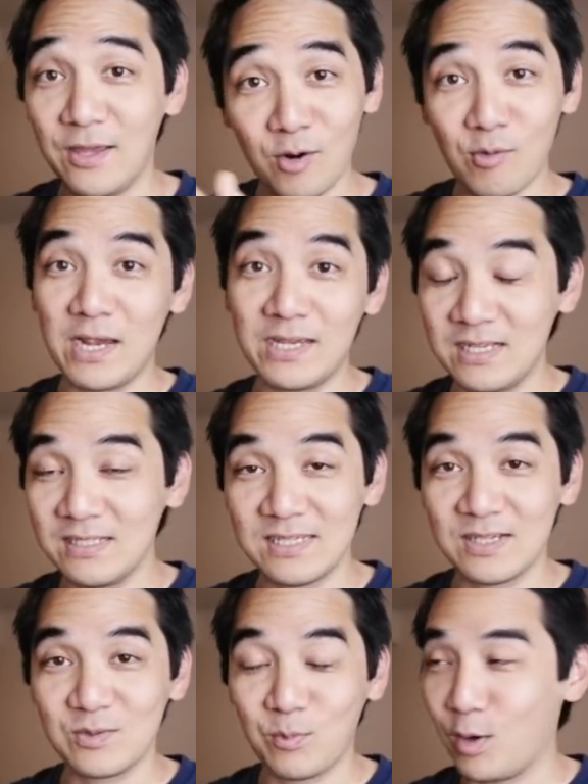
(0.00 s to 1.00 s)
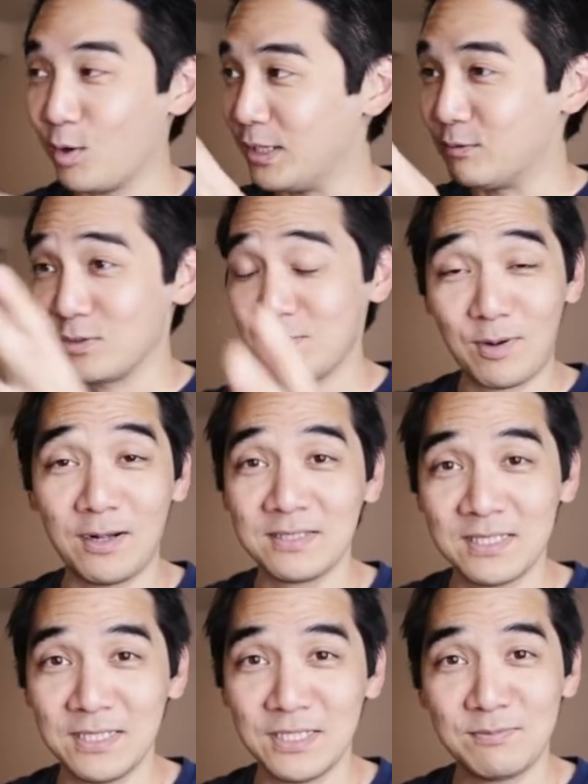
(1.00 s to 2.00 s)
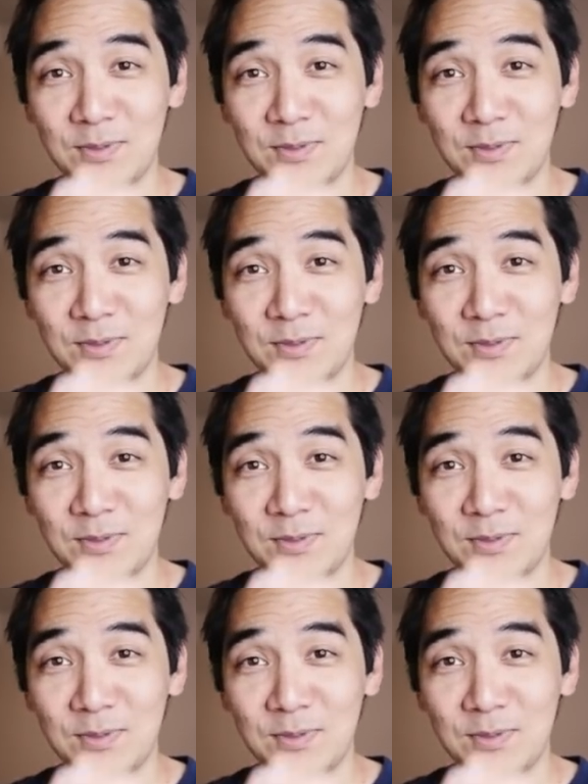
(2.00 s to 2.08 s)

their rankings as well in response to this,